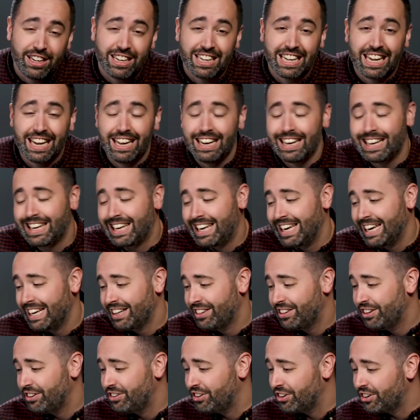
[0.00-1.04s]
and kind of
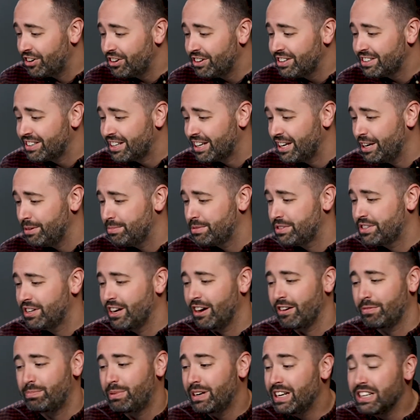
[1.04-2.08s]
kick the dirt type
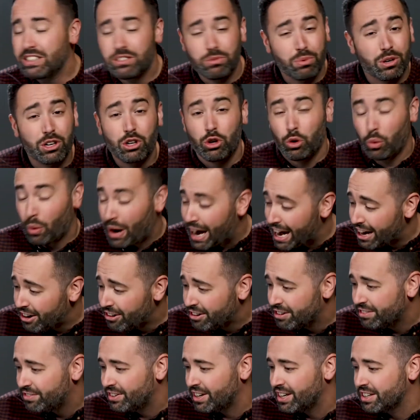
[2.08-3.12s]
stuff, but it's
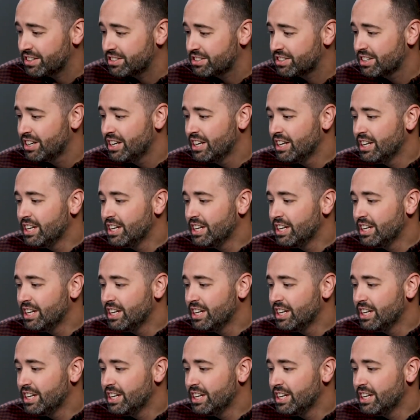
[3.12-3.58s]
required of us.